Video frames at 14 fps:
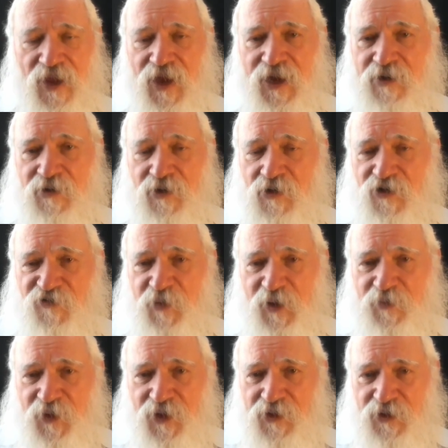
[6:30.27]
I don't know if
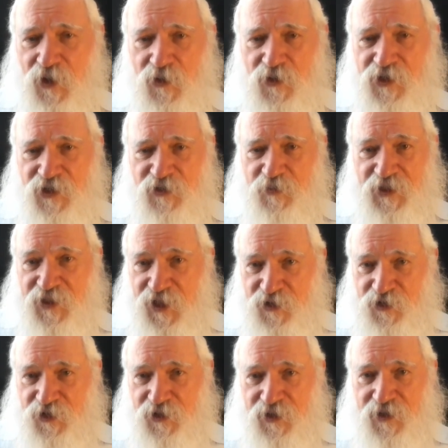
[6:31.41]
people notice, but they
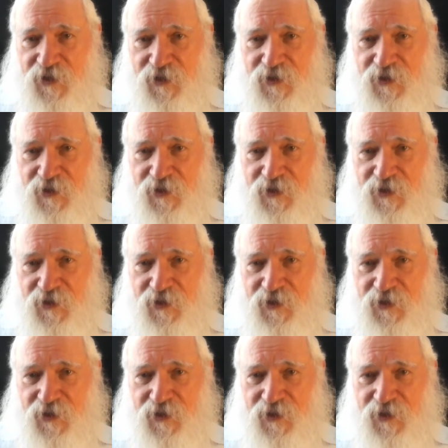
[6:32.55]
should.